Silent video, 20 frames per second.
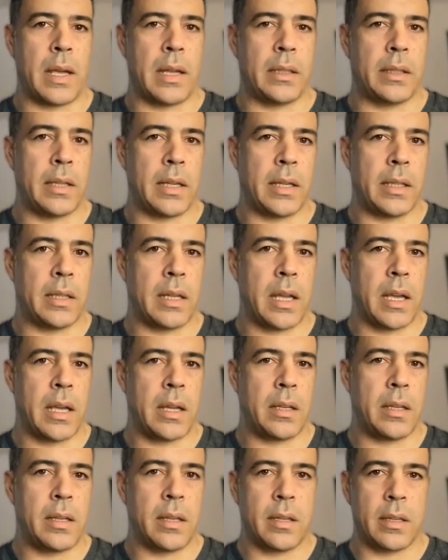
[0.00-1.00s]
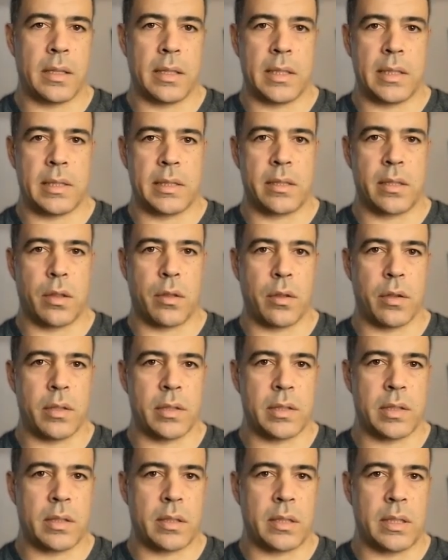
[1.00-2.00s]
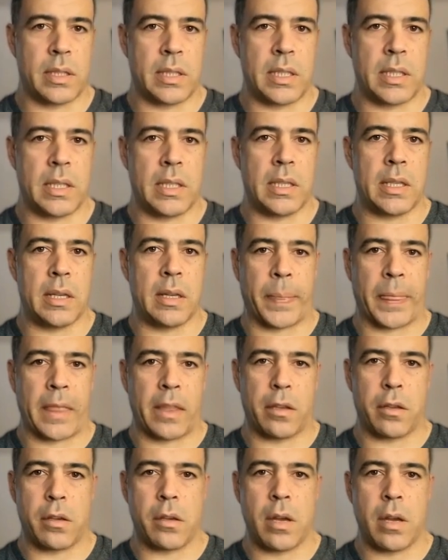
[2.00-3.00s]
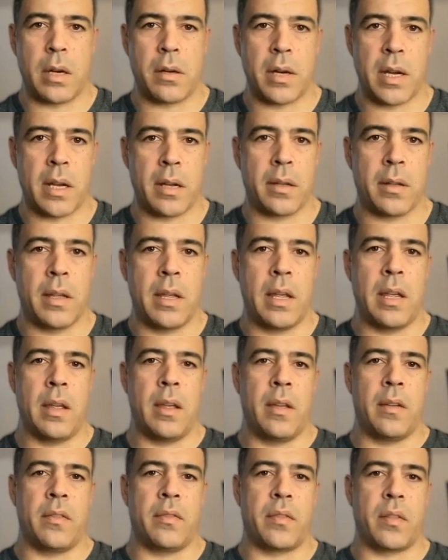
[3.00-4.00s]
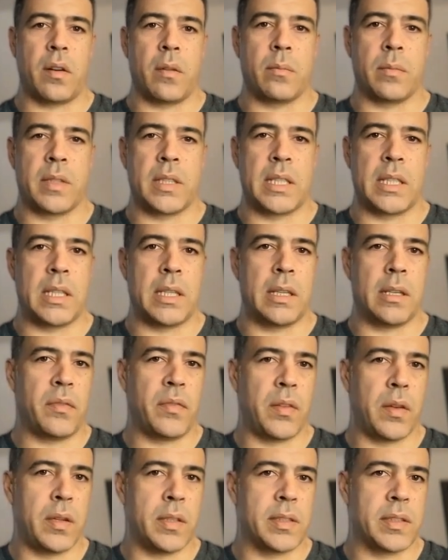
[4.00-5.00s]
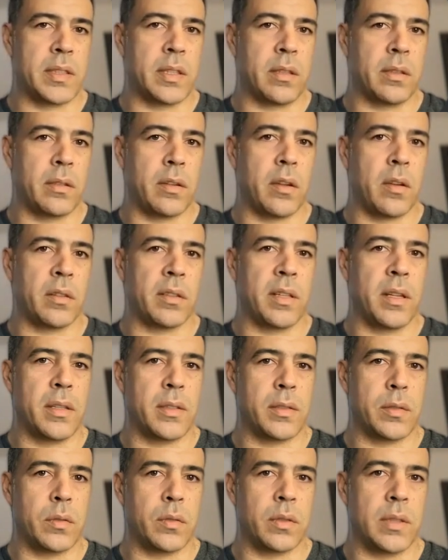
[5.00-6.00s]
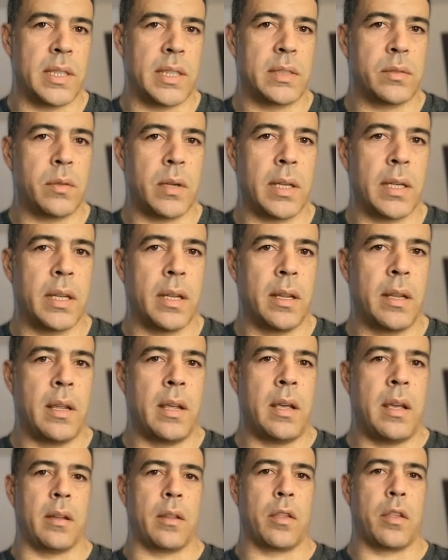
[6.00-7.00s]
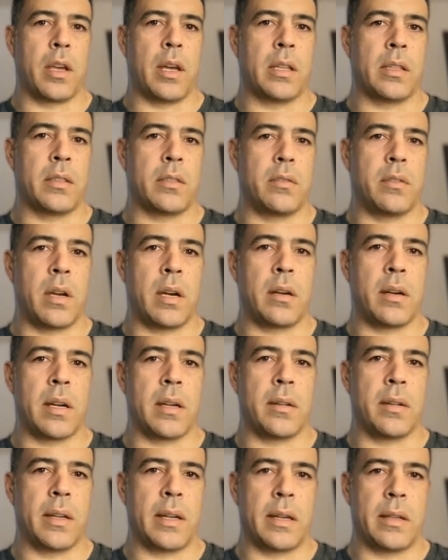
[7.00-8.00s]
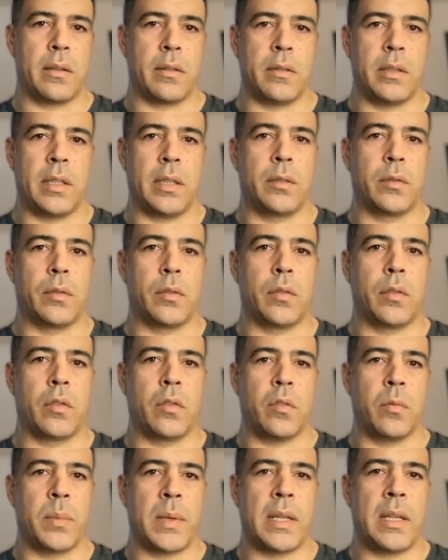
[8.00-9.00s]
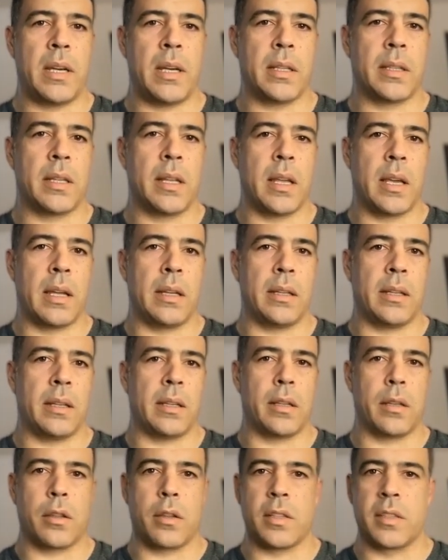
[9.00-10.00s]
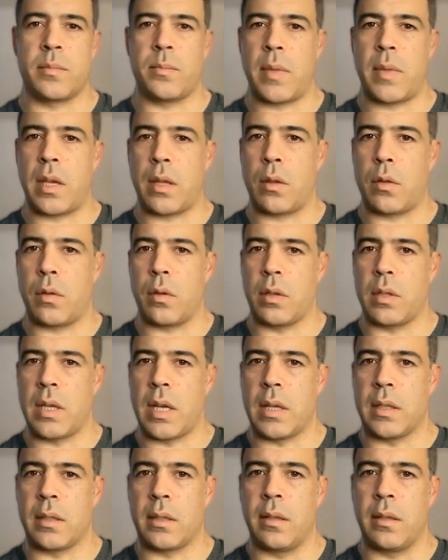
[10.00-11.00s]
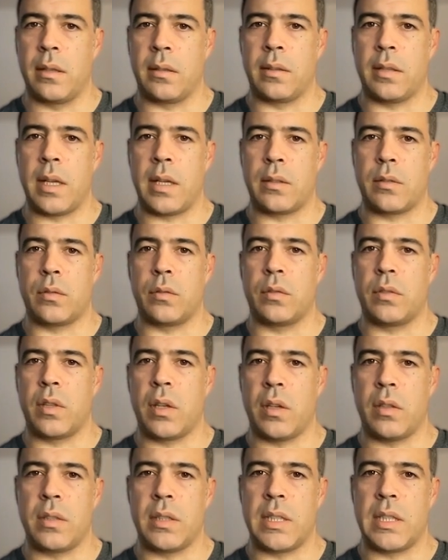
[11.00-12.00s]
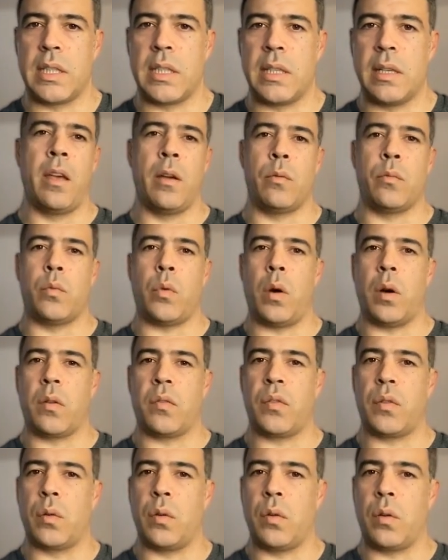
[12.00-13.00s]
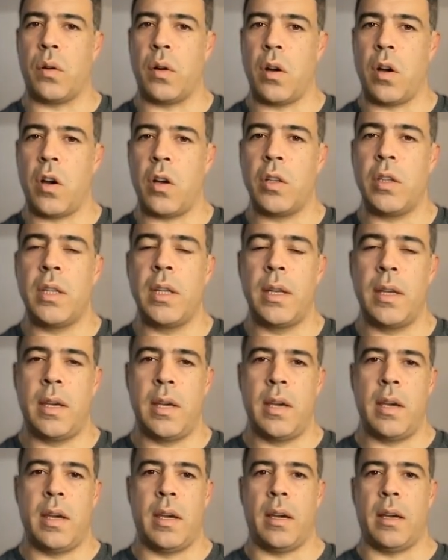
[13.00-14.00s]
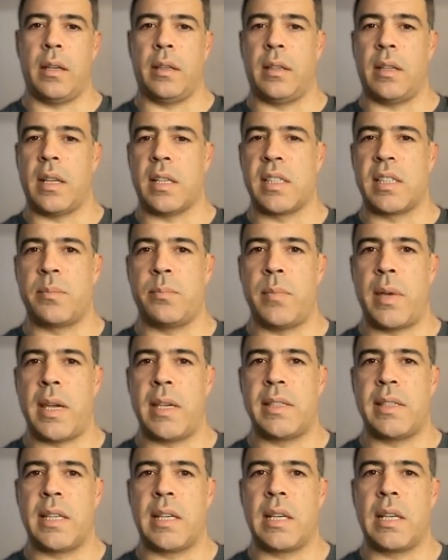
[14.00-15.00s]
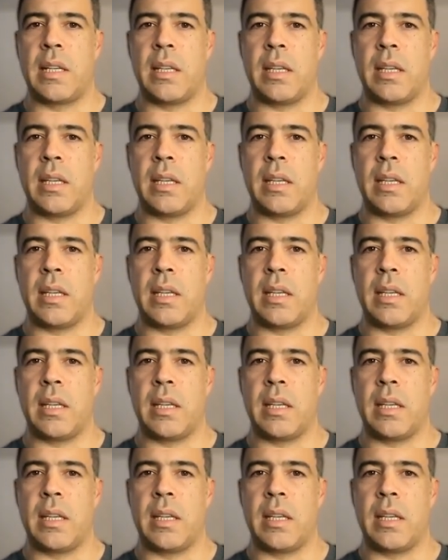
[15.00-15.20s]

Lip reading: n8n is just the URL from the first node. So this one, chat URL. And you need to copy that and then just make sure that you turn the workflow on. And that's basically